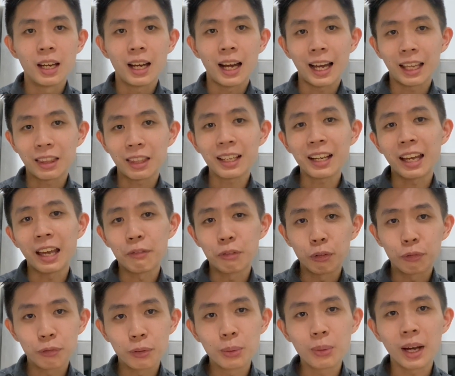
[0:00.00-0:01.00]
I think I have a
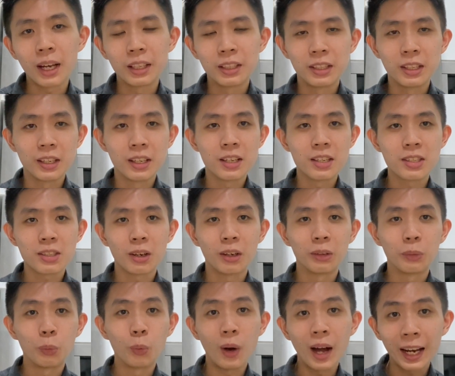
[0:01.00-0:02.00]
few ideas
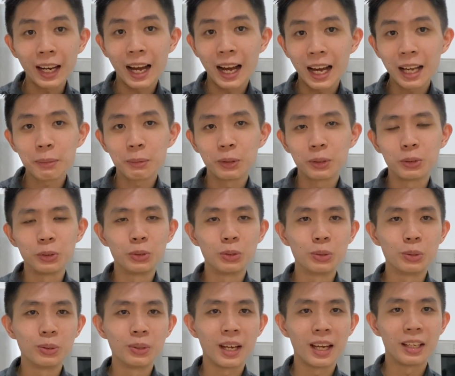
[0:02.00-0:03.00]
on what I'm going to
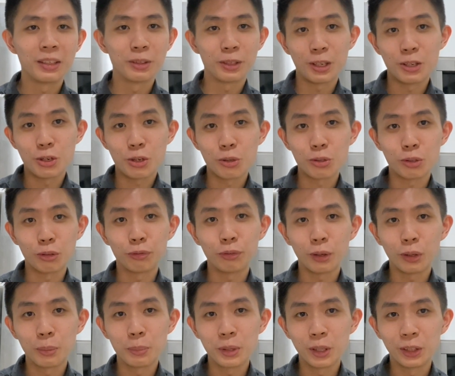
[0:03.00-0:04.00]
do, and you can choose to
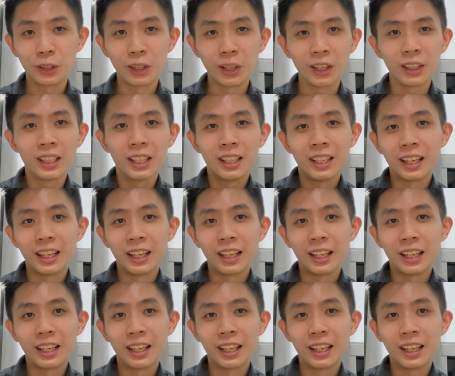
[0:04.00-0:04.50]
follow me or not.